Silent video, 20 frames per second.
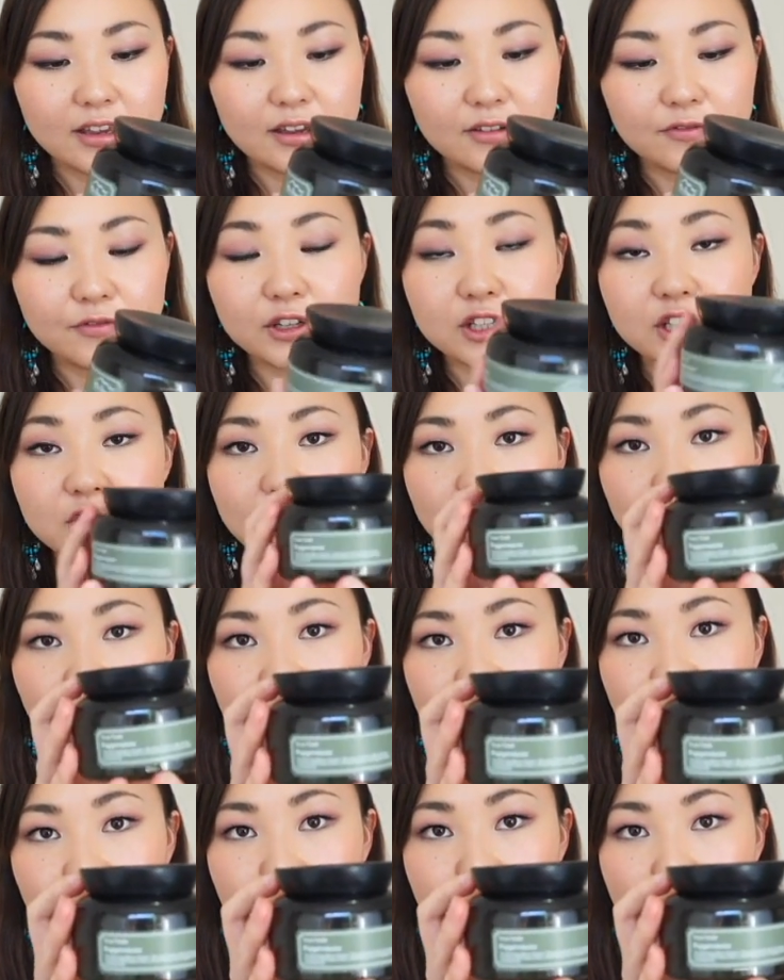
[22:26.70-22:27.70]
Foot Soak
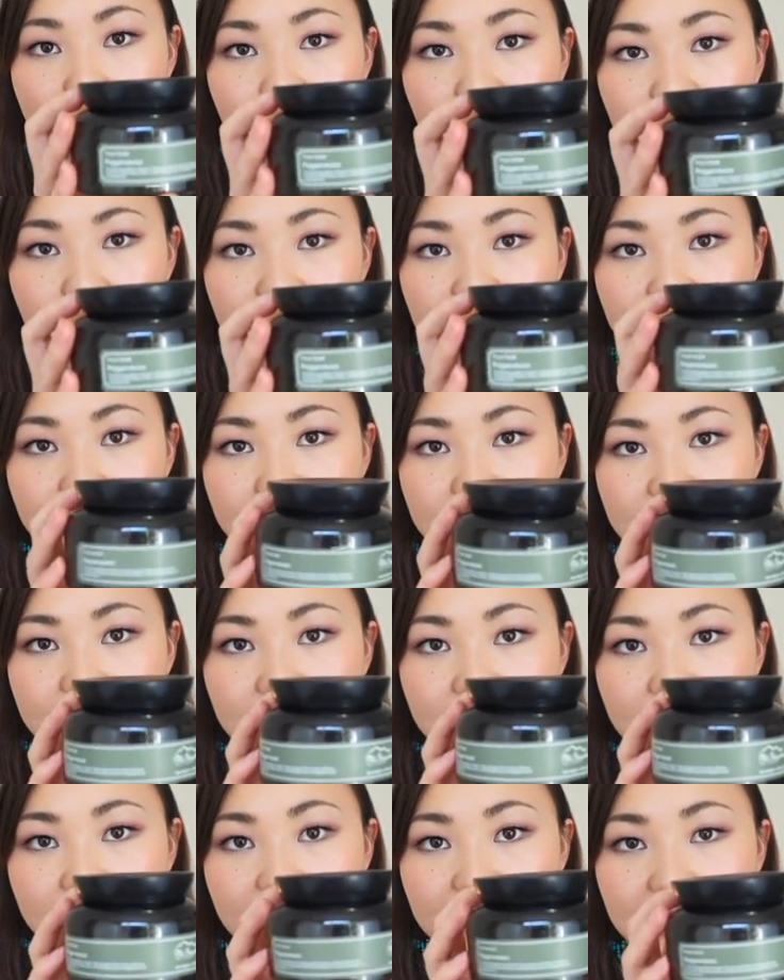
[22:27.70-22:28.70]
in Peppermint.
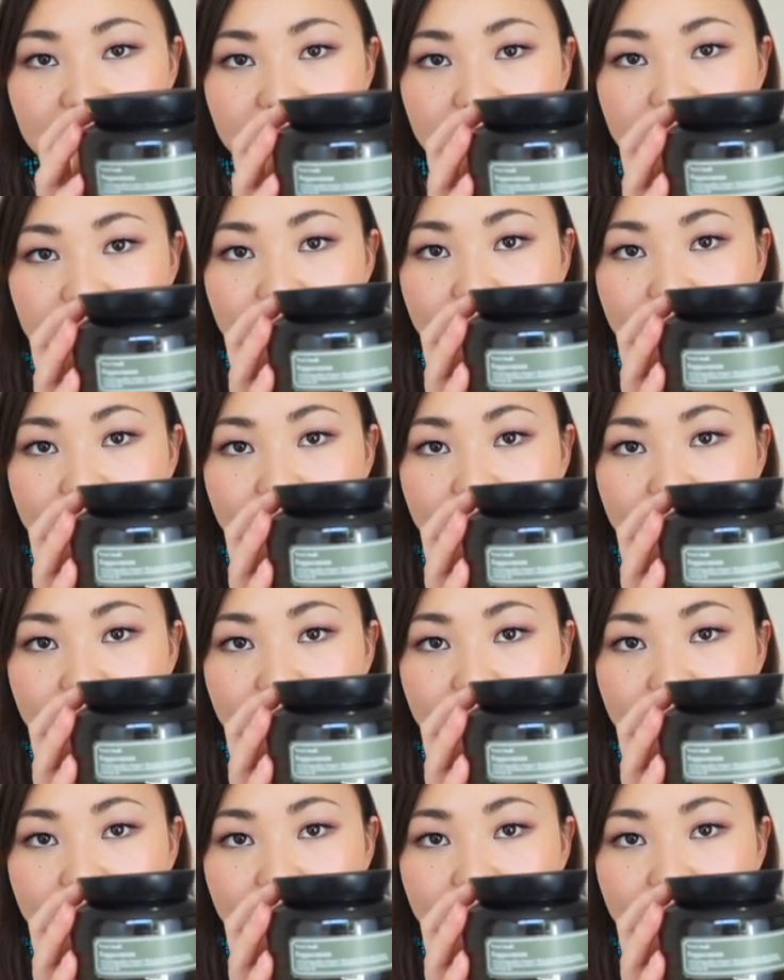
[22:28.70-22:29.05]
This